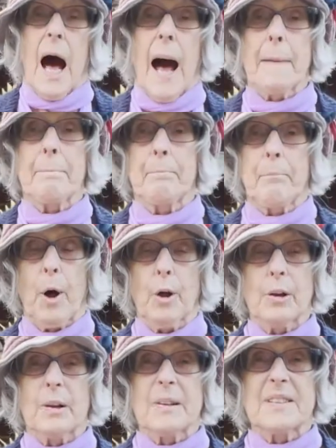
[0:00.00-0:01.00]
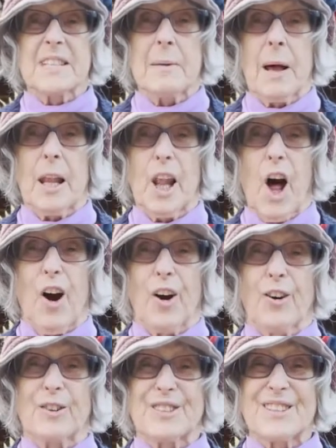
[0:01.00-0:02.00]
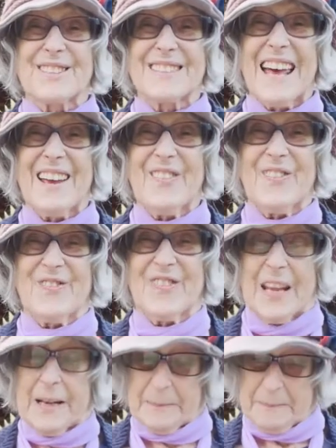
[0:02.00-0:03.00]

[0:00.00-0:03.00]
and pulls him along to safety.